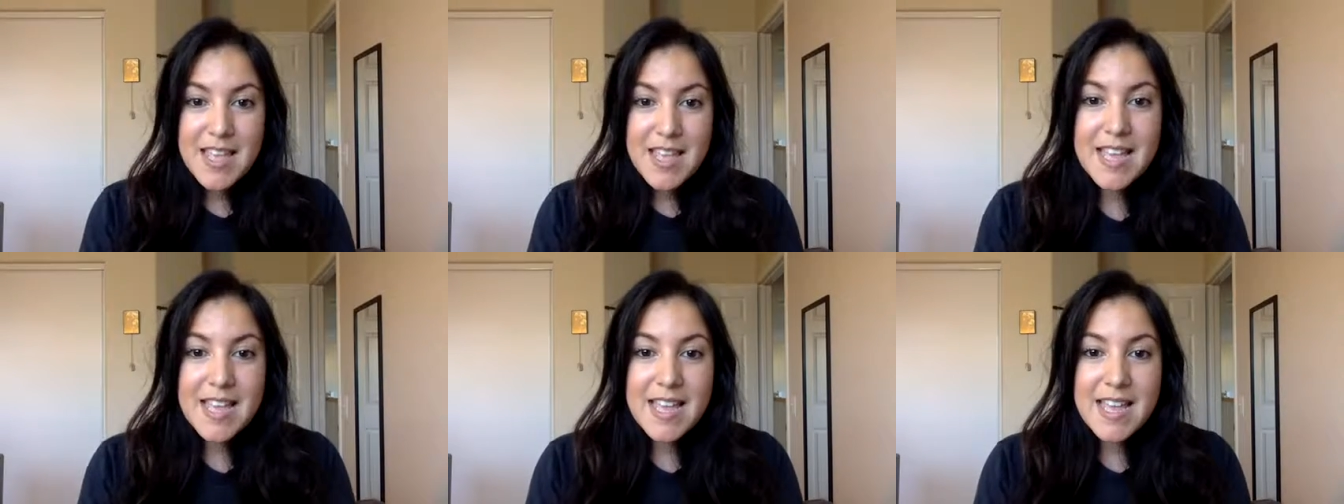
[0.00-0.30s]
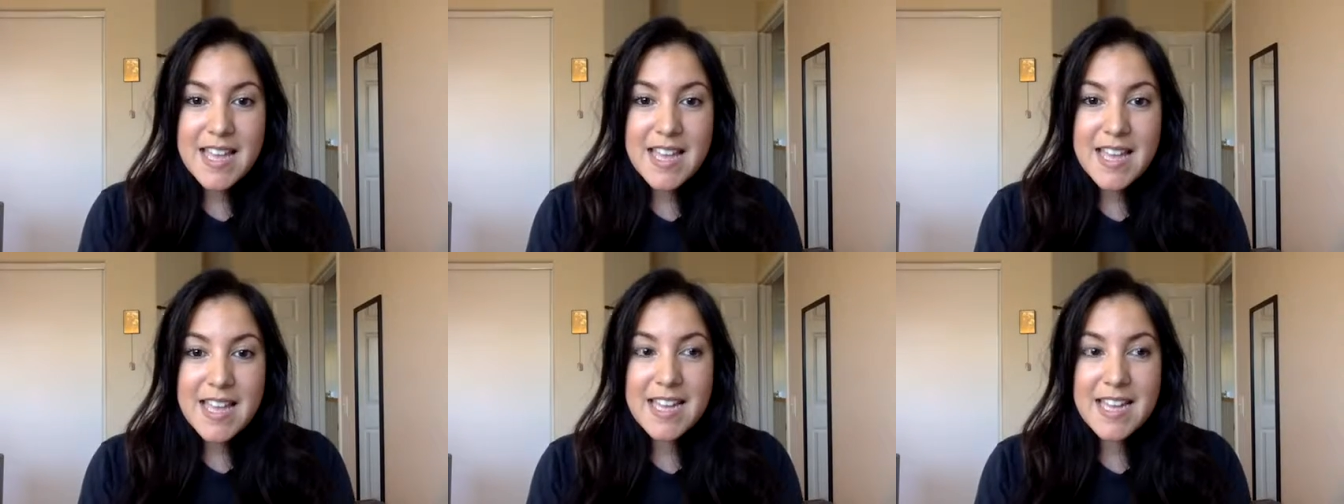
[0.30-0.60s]

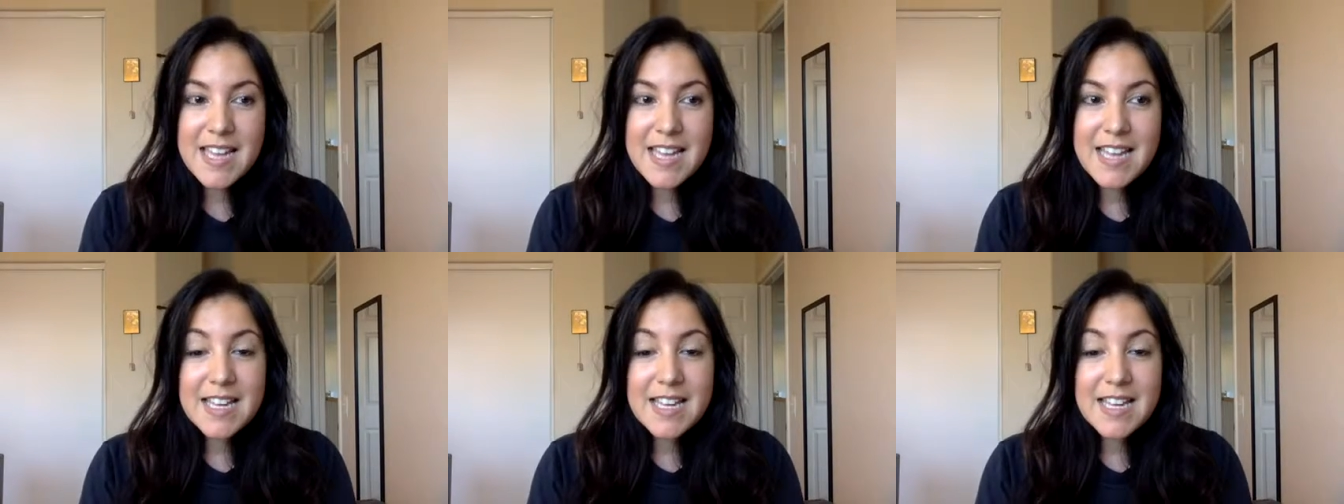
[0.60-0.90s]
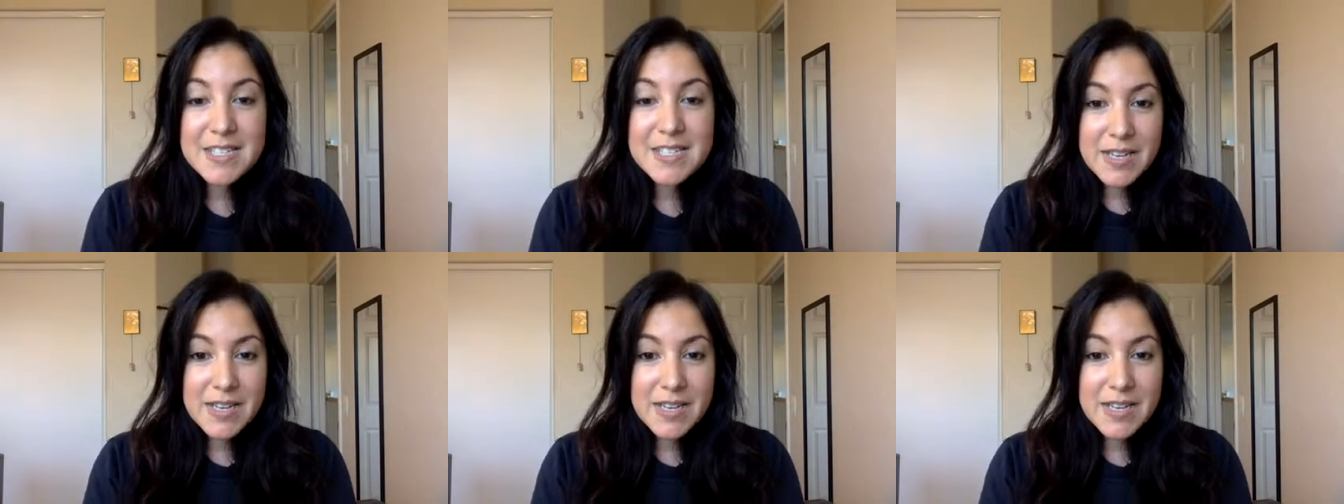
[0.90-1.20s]
And
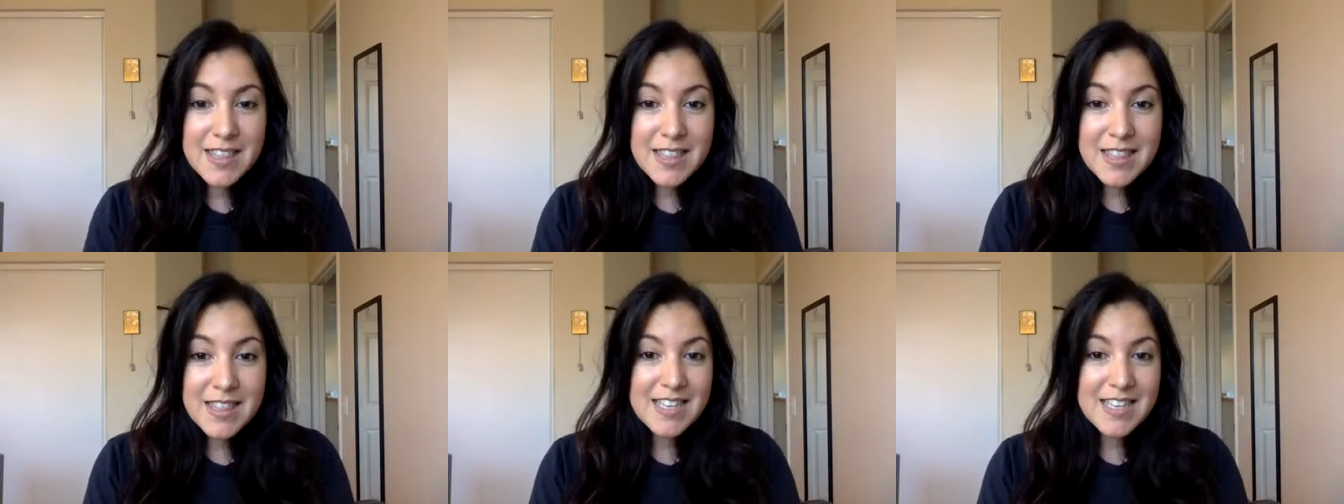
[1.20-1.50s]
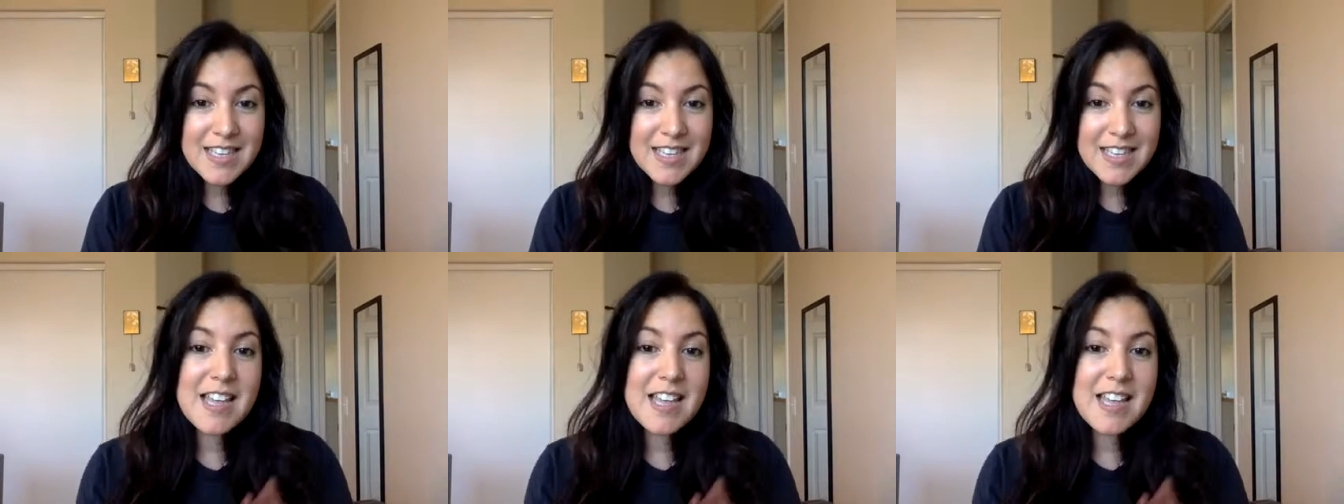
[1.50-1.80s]
next month,
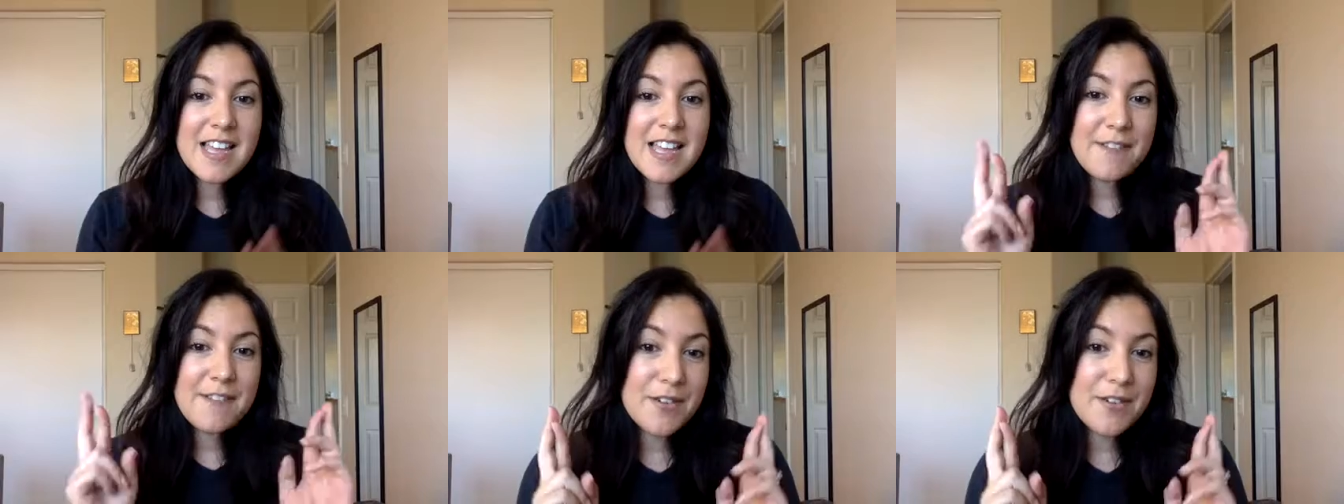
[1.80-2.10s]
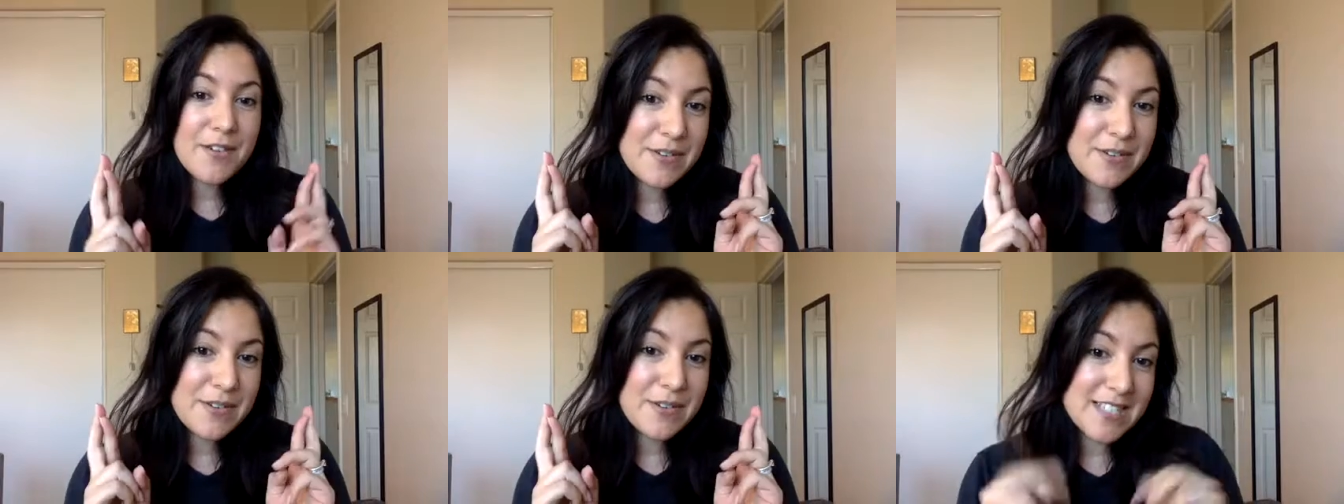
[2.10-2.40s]
if
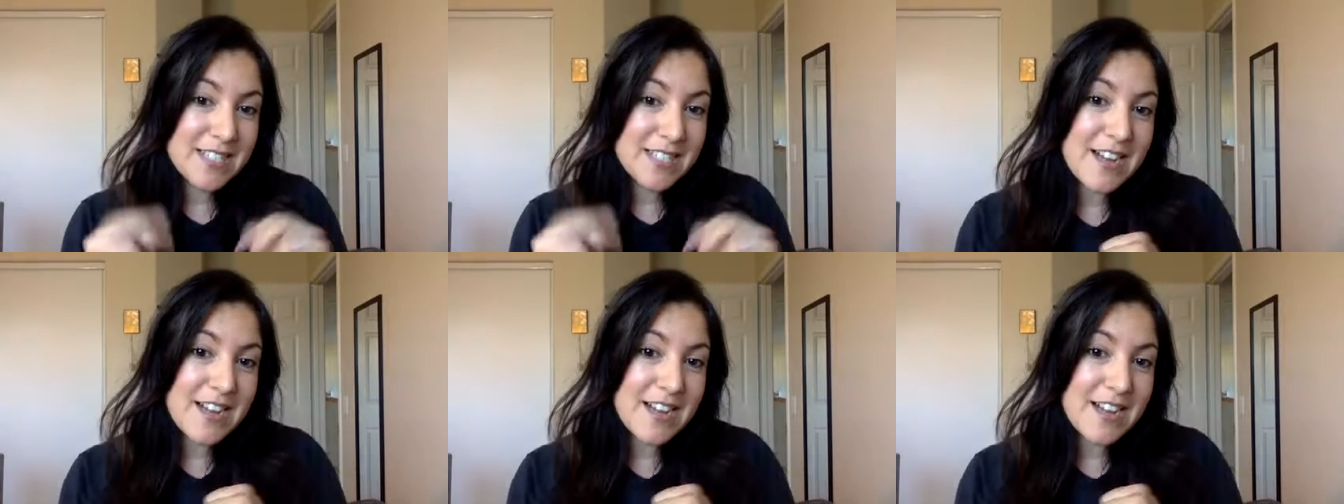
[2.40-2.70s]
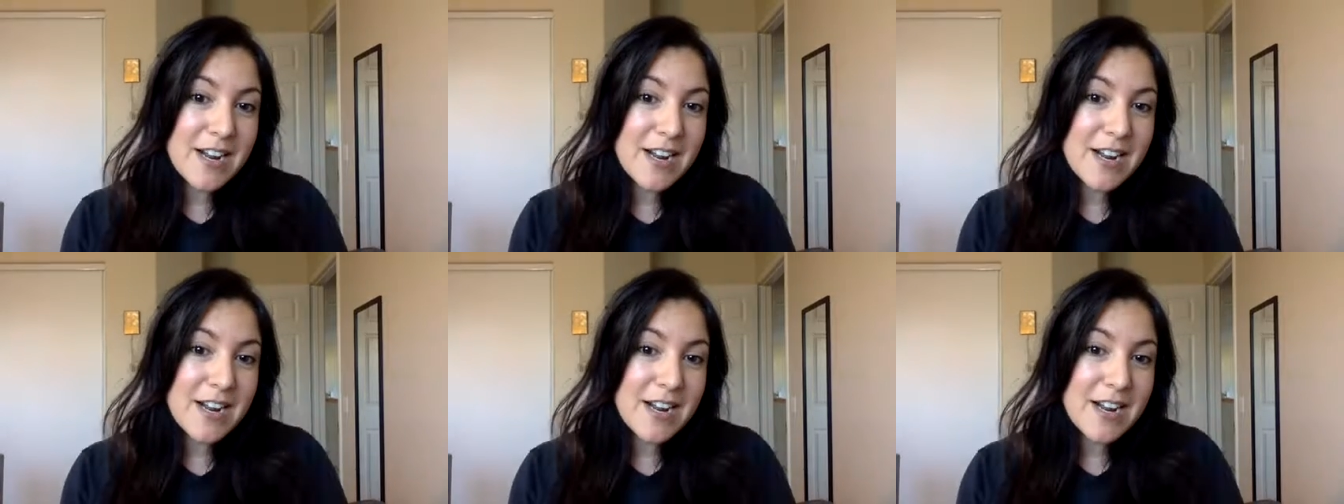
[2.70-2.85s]
everything works out,